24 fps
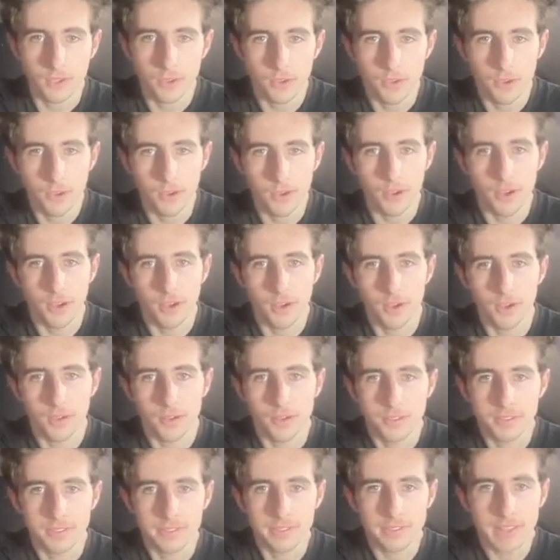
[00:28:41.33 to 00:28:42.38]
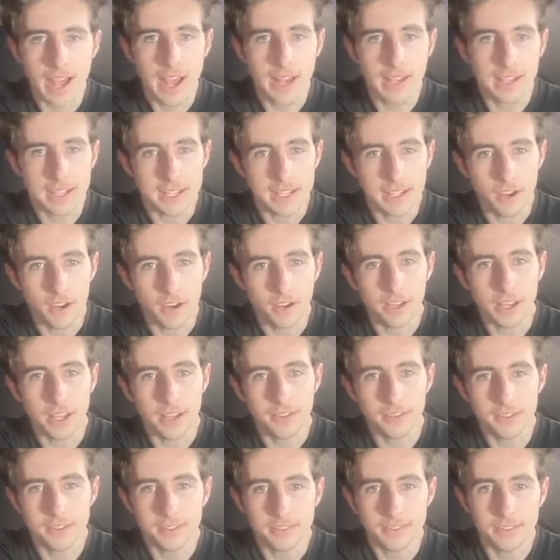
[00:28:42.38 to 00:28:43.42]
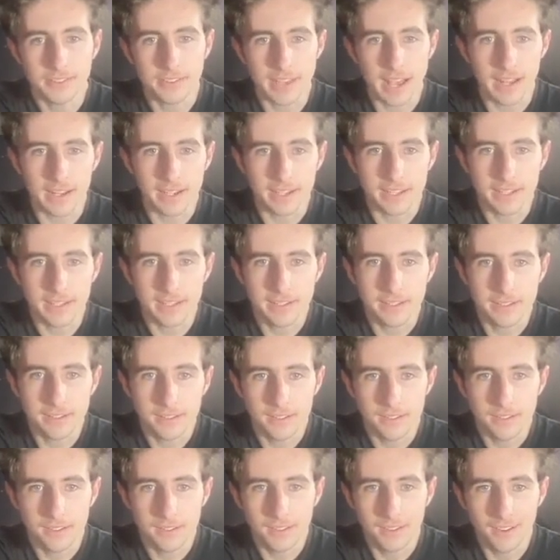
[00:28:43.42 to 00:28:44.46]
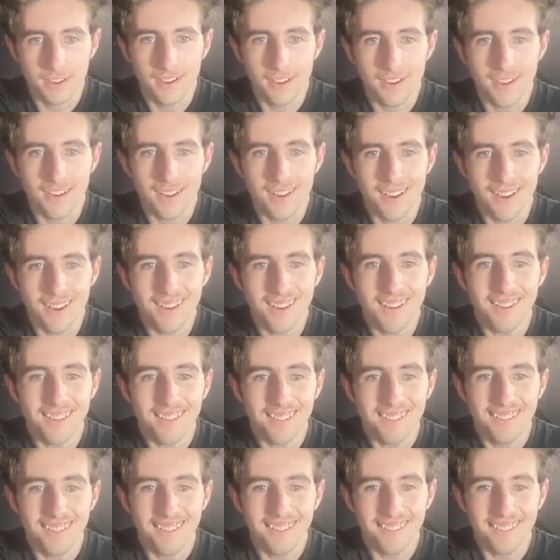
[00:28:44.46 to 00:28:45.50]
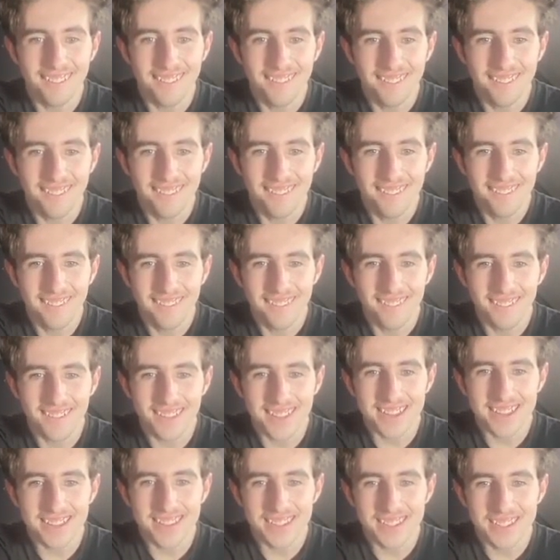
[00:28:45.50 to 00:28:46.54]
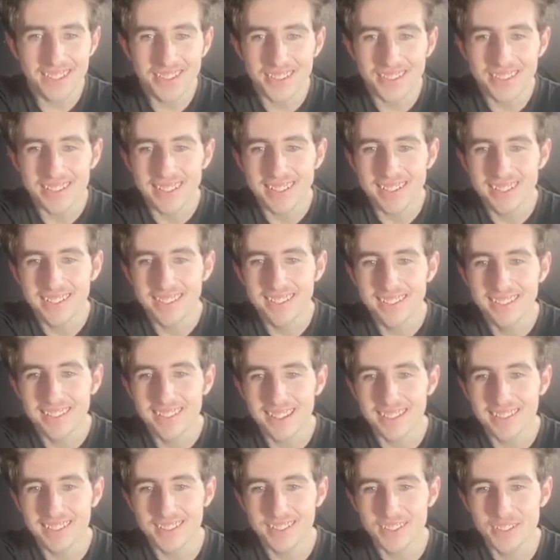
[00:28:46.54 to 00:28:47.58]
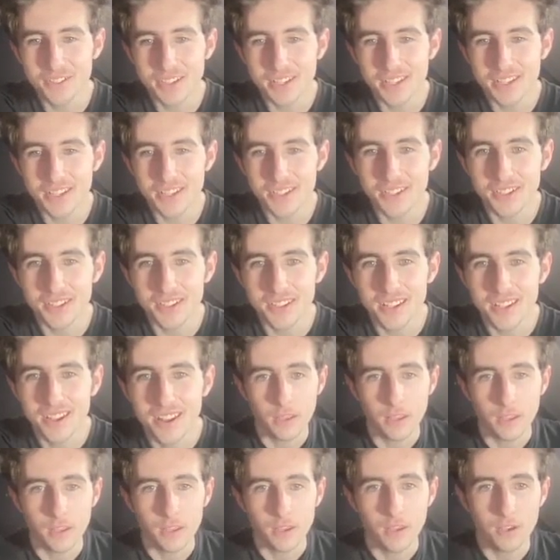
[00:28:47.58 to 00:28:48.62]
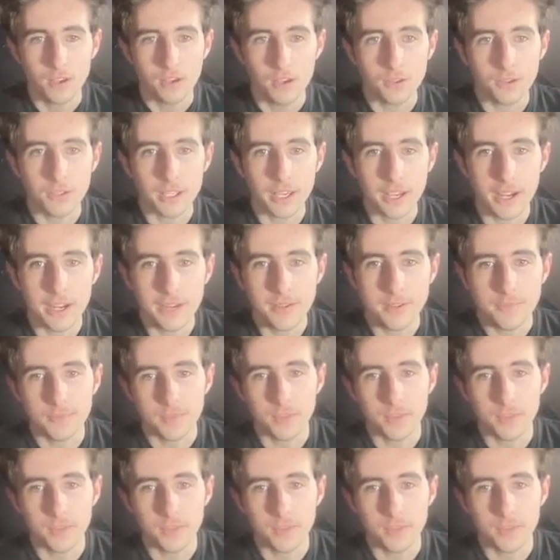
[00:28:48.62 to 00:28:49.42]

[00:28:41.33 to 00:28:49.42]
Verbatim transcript: Uh, Sally. Okay, this is Sally. Oh, oh, that's cute. That's actually really cute. Okay,